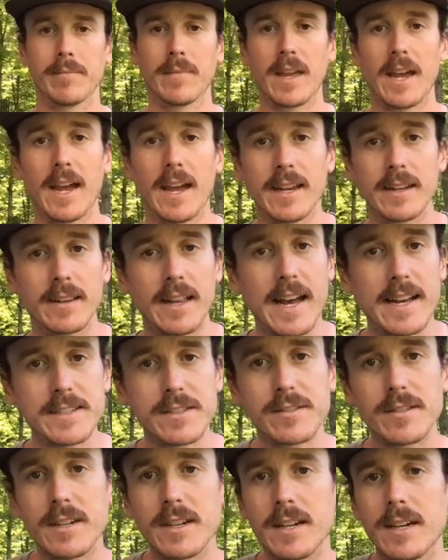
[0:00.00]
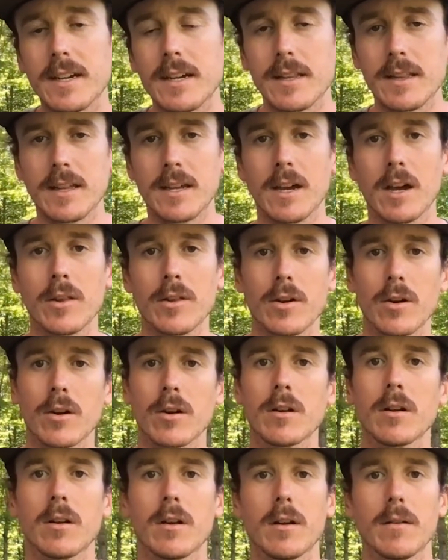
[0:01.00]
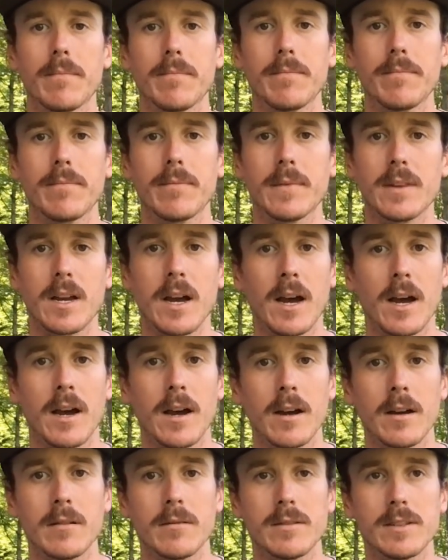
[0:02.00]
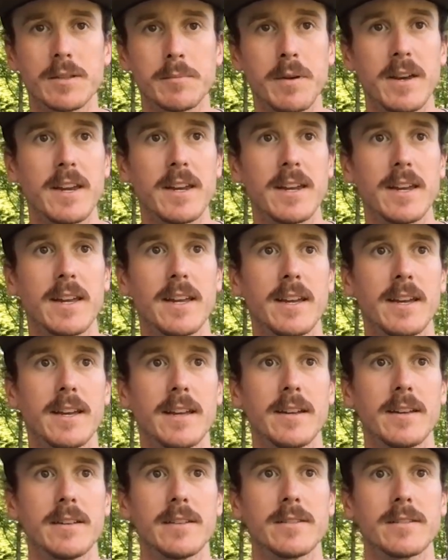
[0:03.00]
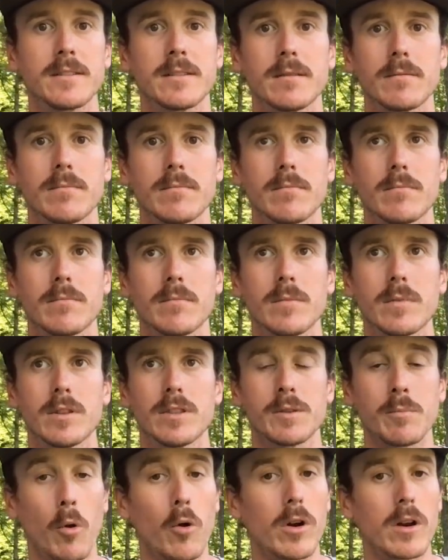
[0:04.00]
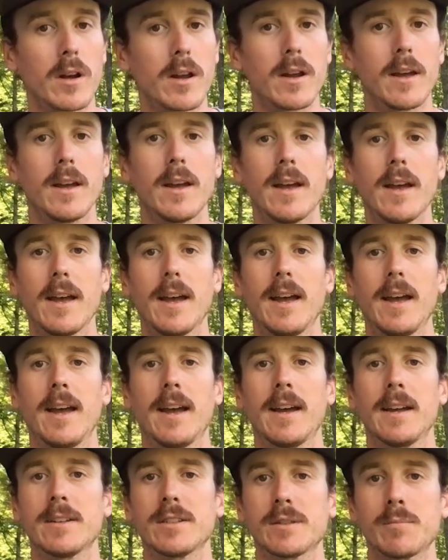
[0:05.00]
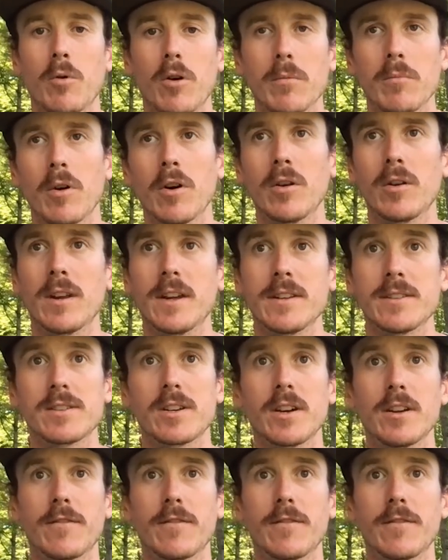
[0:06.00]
And lastly, the other speed is sport, and sport mode is good